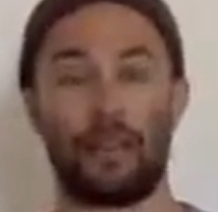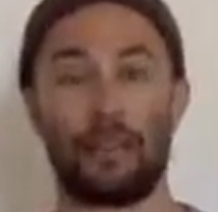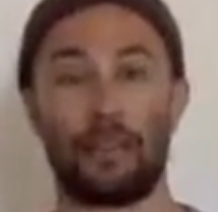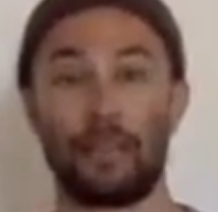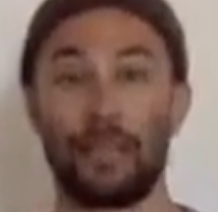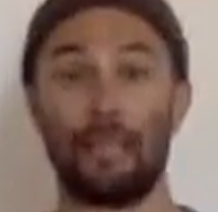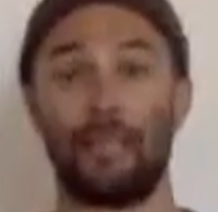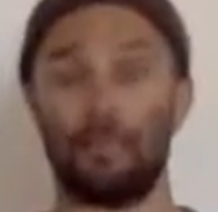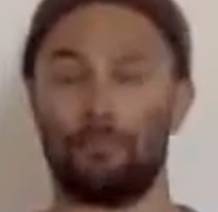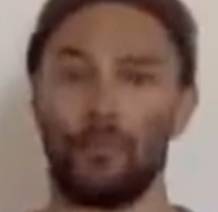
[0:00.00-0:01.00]

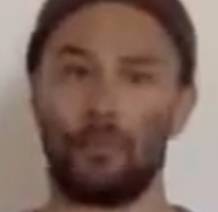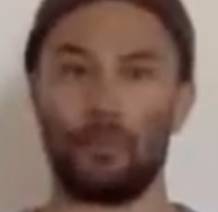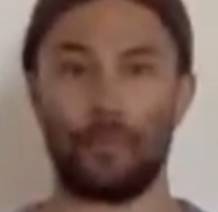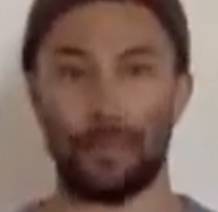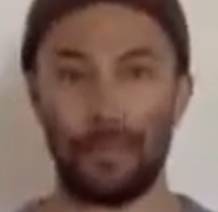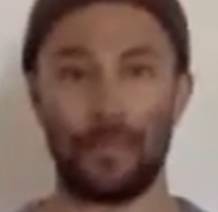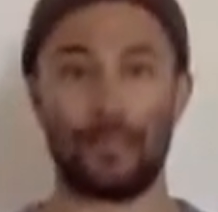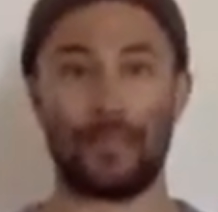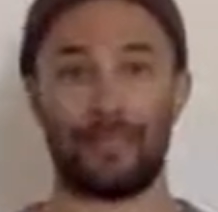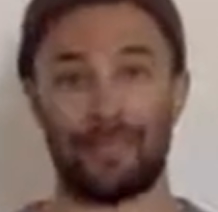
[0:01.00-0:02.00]
cycle, because we
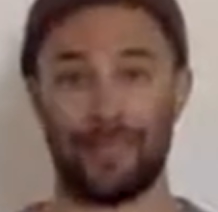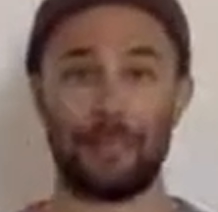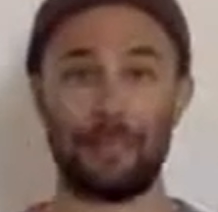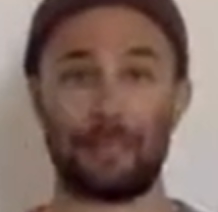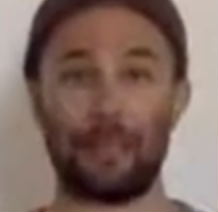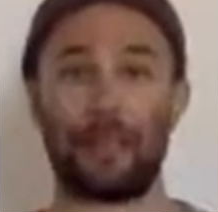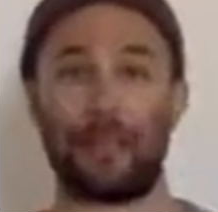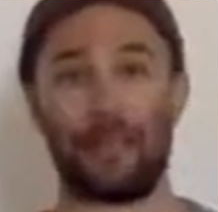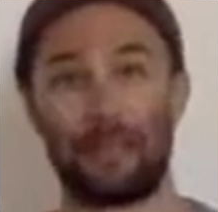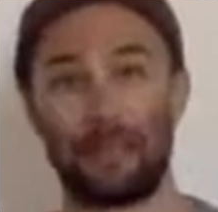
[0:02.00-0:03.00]
as humans, we
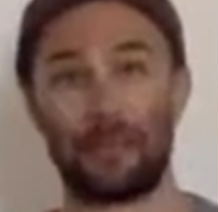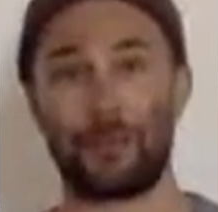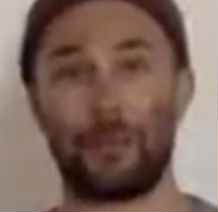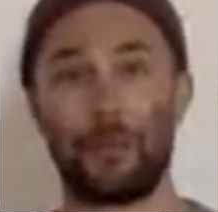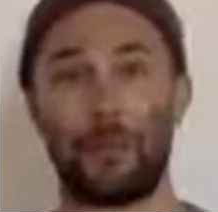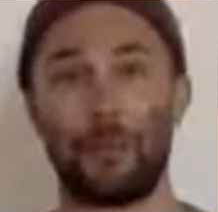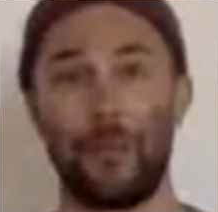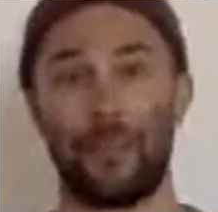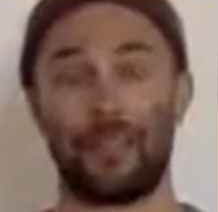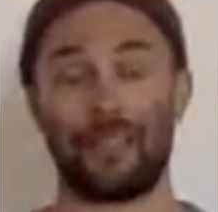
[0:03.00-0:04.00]
like symmetry, we
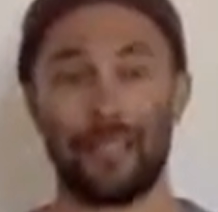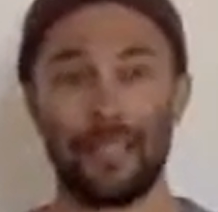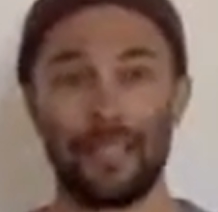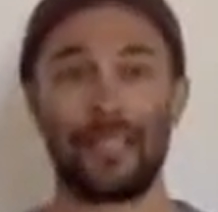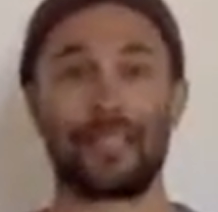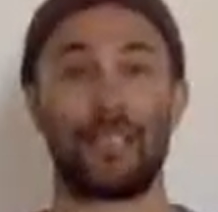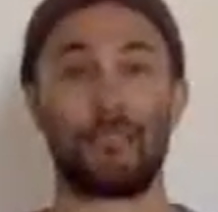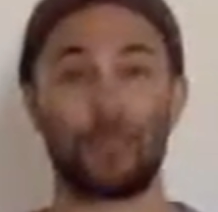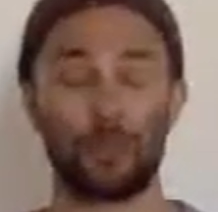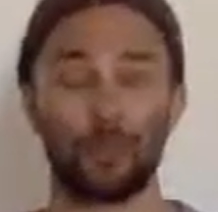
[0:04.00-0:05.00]
like some
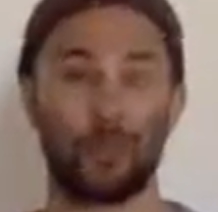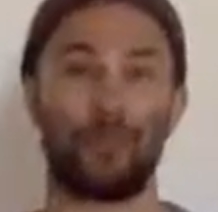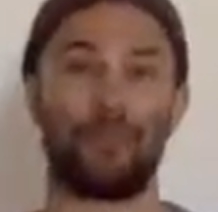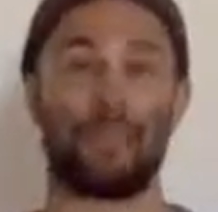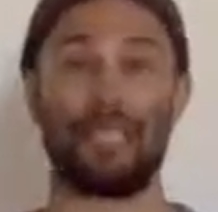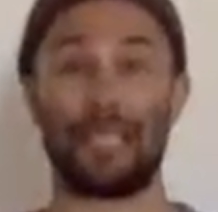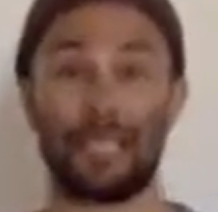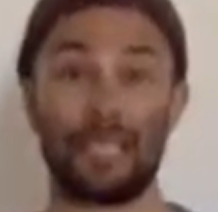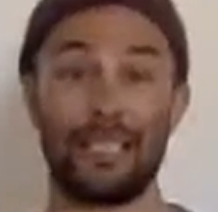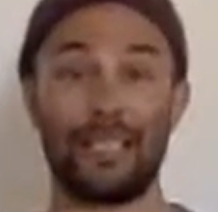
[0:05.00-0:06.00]
sort of
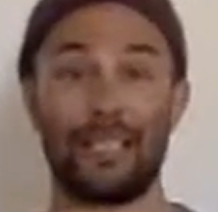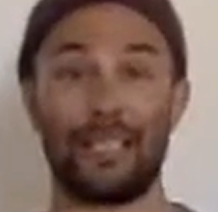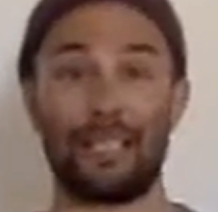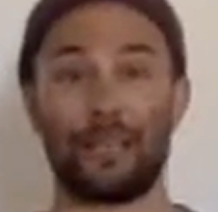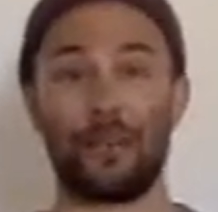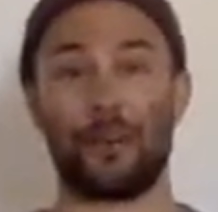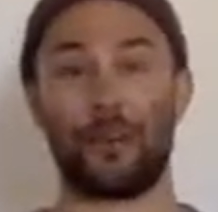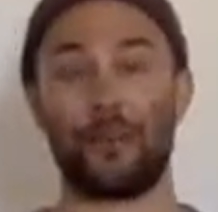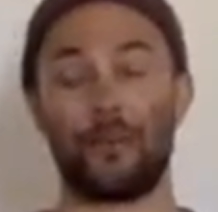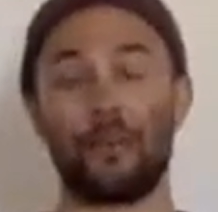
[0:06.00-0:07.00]
consistency in
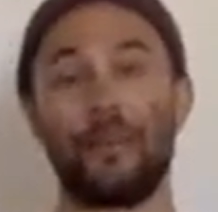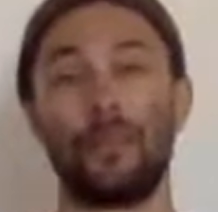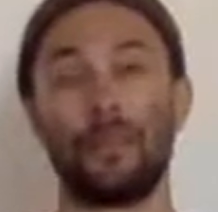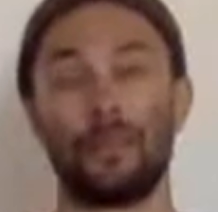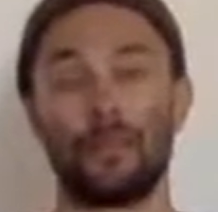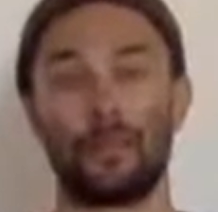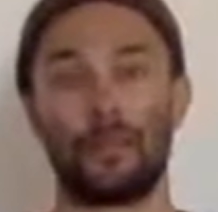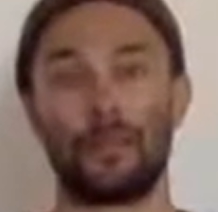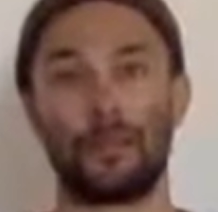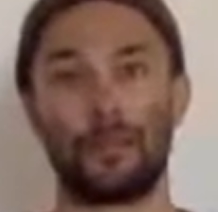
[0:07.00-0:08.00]
our rhythms. And
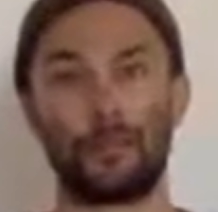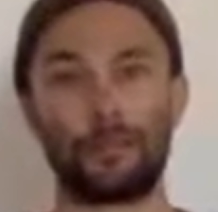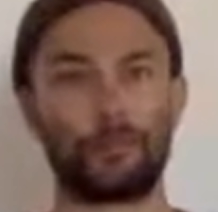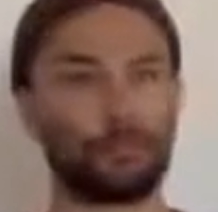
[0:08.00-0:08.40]
so